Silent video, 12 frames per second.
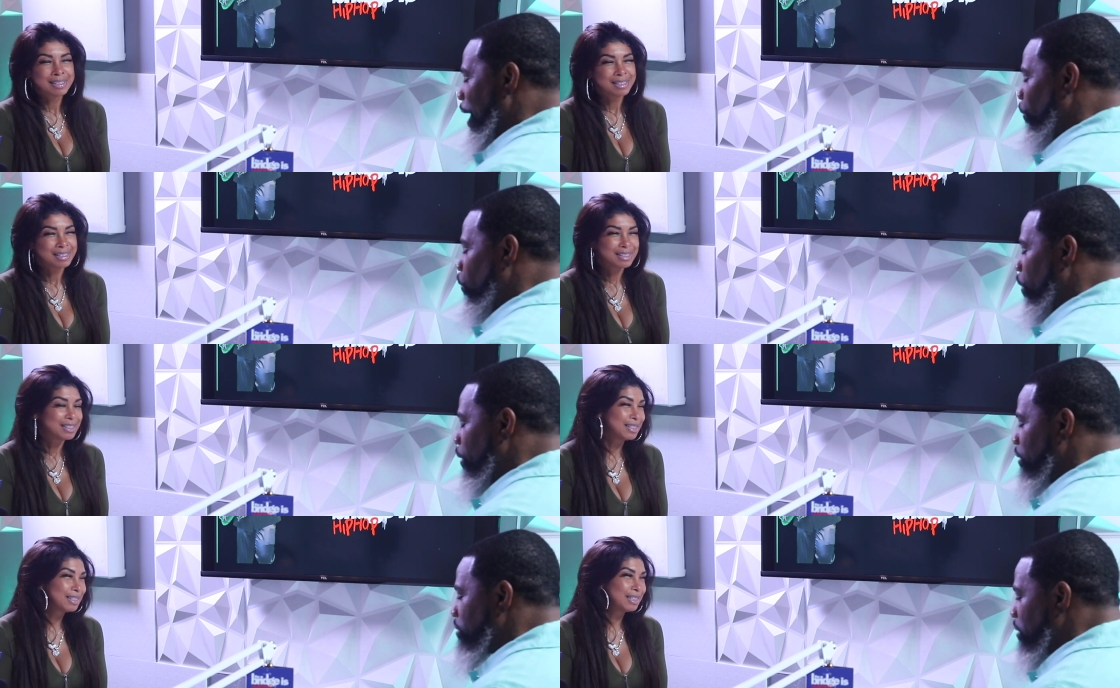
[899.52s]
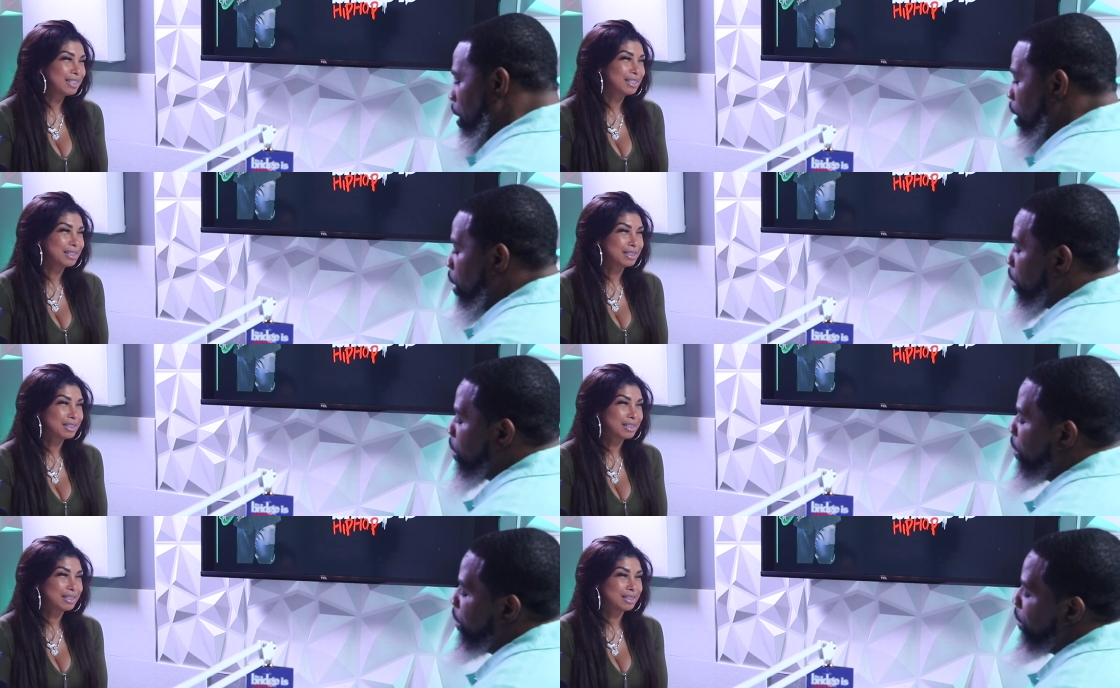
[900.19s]
Speaker 1: I want to
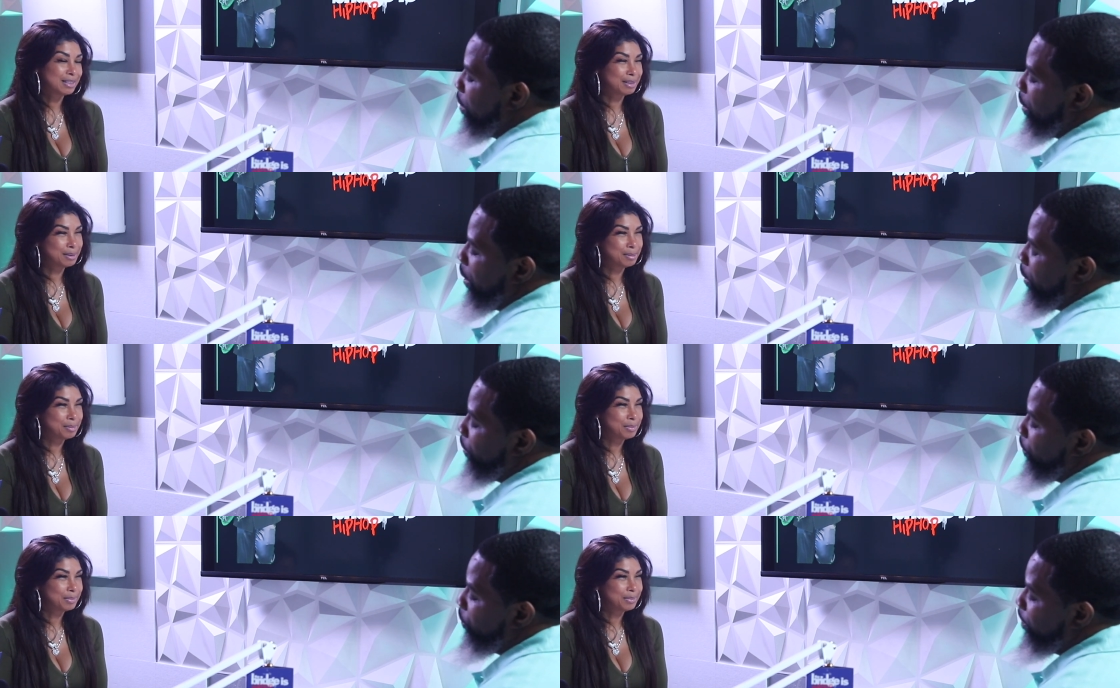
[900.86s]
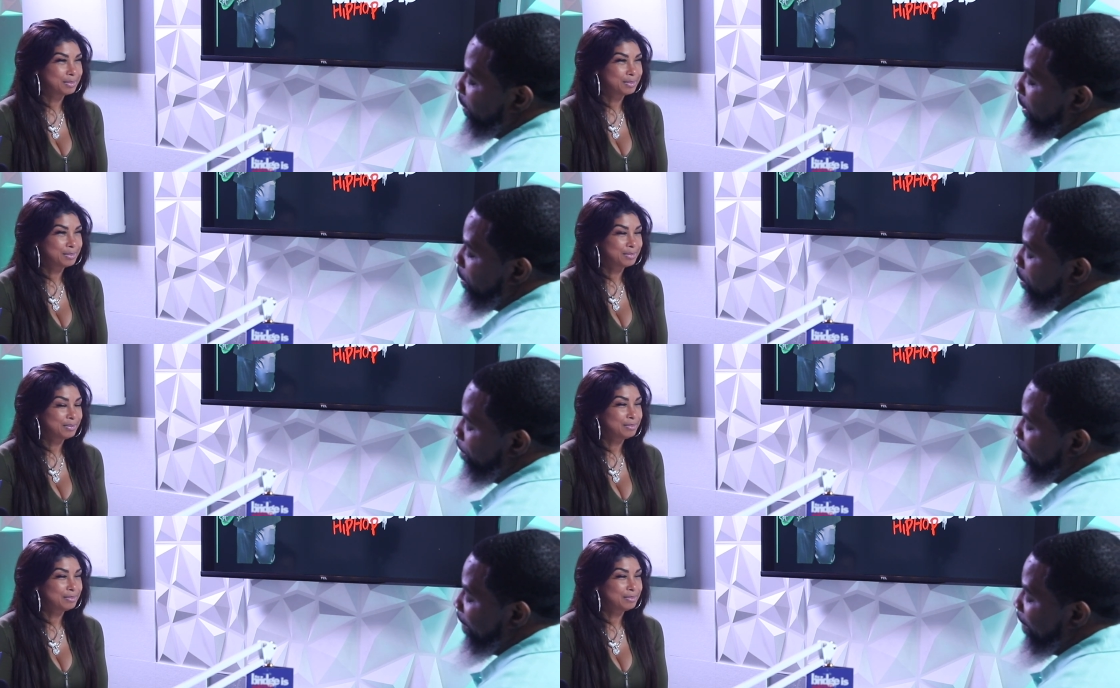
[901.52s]
talk a little bit